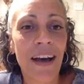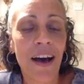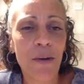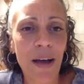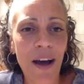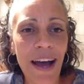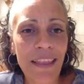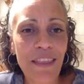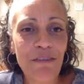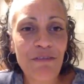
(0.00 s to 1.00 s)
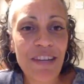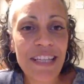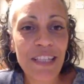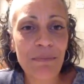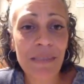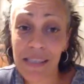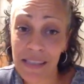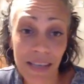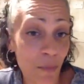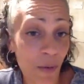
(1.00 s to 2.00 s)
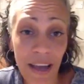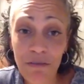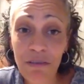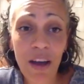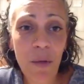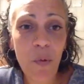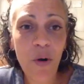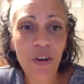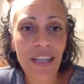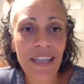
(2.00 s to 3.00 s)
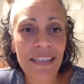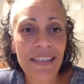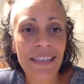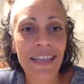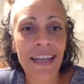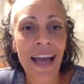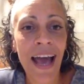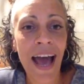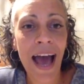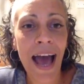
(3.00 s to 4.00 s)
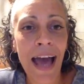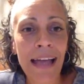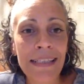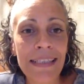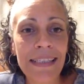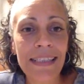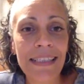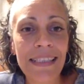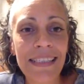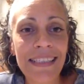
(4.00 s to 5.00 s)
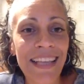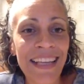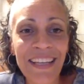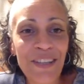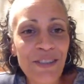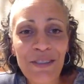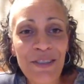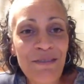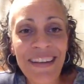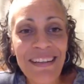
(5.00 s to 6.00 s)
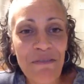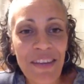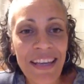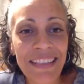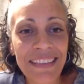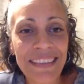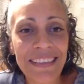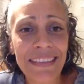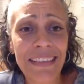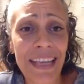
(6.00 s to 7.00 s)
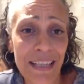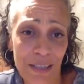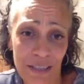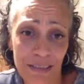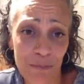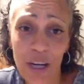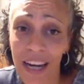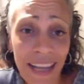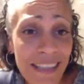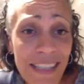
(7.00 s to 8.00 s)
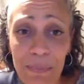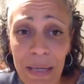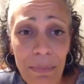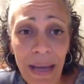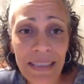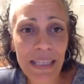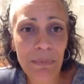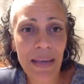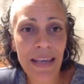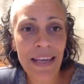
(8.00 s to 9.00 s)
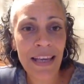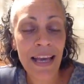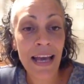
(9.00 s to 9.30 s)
I had the freedom to say whatever I wanted, and they couldn't do anything. They weren't allowed to speak back to me.